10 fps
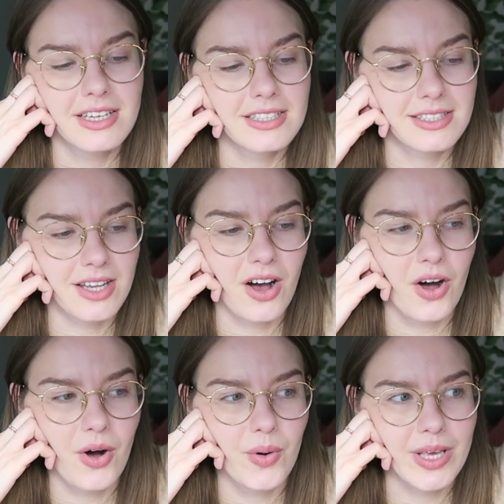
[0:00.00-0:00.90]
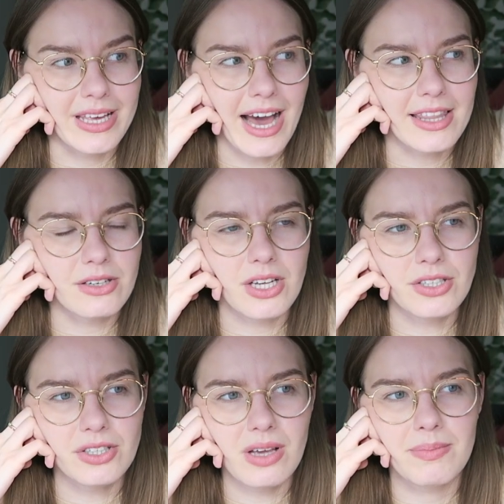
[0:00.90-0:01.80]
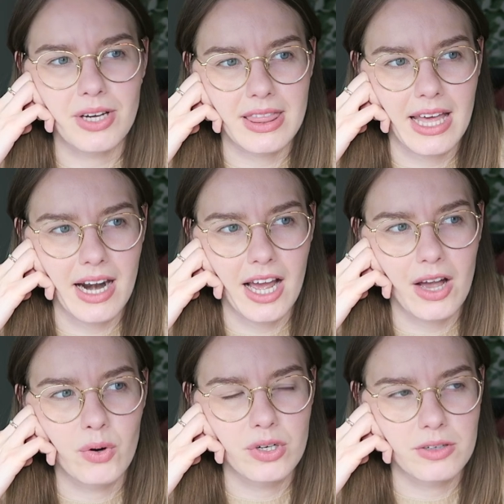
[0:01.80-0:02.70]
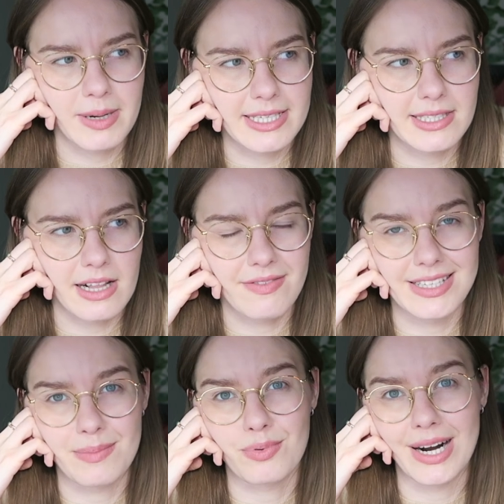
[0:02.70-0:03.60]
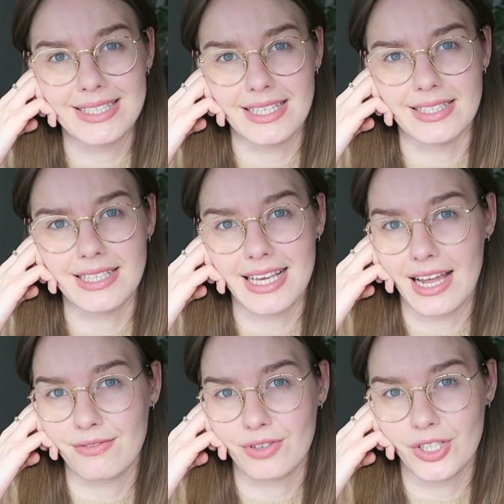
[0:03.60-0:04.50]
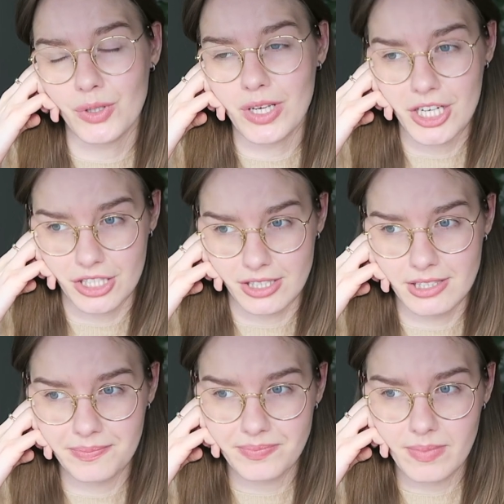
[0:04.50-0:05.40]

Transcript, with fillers: So yeah, there's also a book that I ordered myself as a present again for New Year's